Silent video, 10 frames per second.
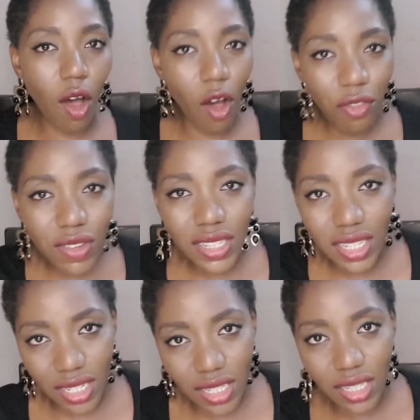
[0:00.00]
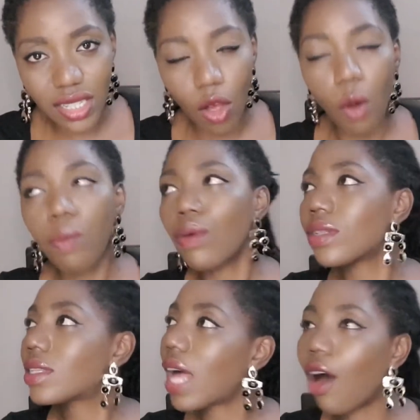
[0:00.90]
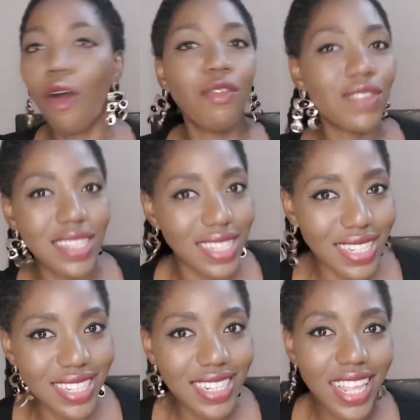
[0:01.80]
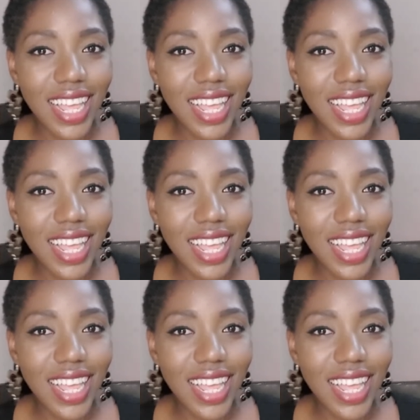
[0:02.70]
offices or postal offices